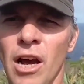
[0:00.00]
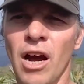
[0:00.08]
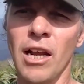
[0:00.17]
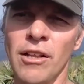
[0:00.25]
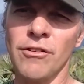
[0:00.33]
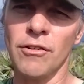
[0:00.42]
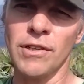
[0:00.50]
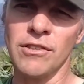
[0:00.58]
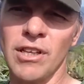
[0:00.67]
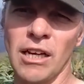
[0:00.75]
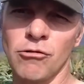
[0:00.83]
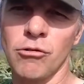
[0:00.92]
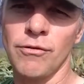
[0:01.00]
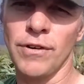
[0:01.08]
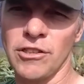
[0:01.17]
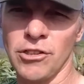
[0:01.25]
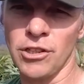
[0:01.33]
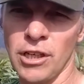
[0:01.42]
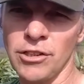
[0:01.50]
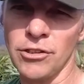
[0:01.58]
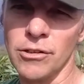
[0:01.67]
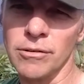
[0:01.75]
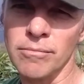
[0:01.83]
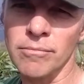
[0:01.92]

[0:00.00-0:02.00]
island of its natural vegetation.